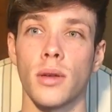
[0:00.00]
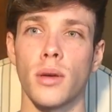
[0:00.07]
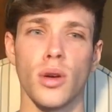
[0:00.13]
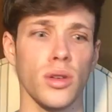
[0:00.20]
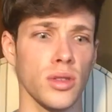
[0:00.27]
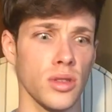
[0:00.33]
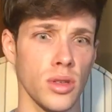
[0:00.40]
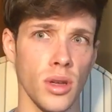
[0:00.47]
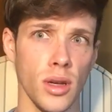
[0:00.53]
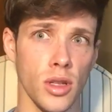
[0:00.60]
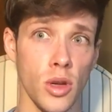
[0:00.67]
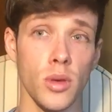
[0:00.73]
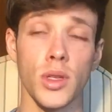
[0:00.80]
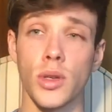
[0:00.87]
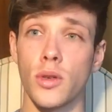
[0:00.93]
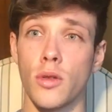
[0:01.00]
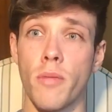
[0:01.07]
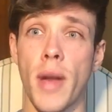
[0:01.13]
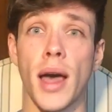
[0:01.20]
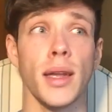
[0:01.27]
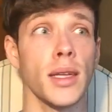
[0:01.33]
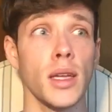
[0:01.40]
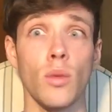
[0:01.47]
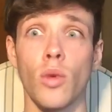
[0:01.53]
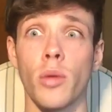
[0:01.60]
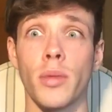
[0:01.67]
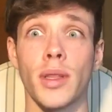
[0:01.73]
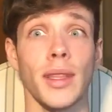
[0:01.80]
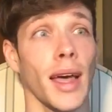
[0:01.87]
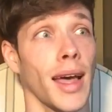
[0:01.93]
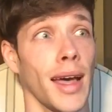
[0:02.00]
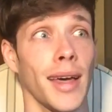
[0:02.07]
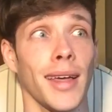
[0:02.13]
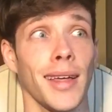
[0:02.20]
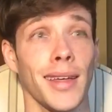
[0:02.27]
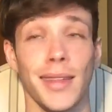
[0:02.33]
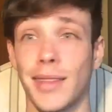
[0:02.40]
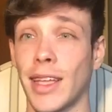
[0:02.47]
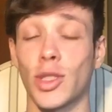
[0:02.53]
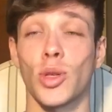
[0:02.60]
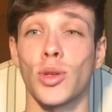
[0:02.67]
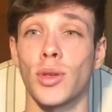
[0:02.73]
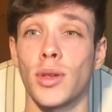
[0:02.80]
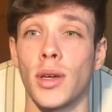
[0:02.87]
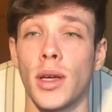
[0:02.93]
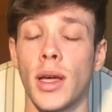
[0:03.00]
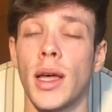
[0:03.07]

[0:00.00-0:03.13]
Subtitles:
Because you as a good man need a woman that's good,